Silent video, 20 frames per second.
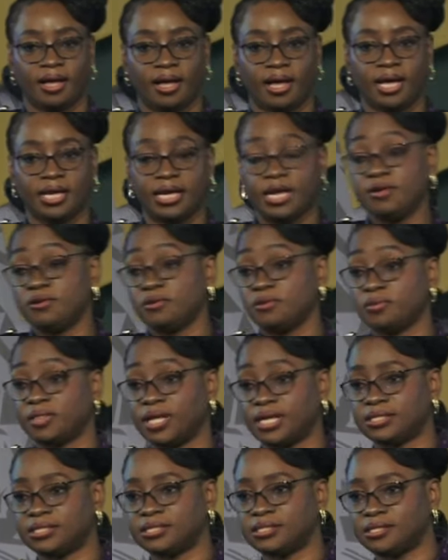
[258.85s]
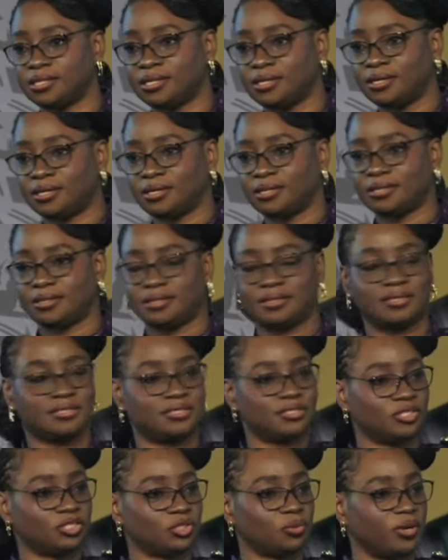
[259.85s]
And I know that the
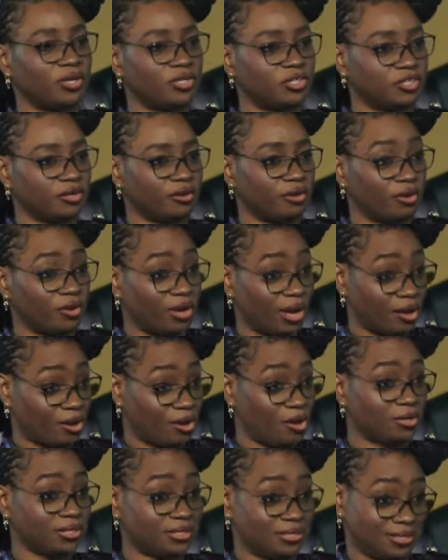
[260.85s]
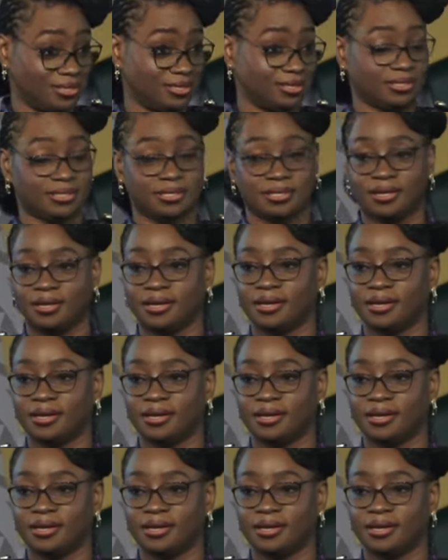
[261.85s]
situation on our continent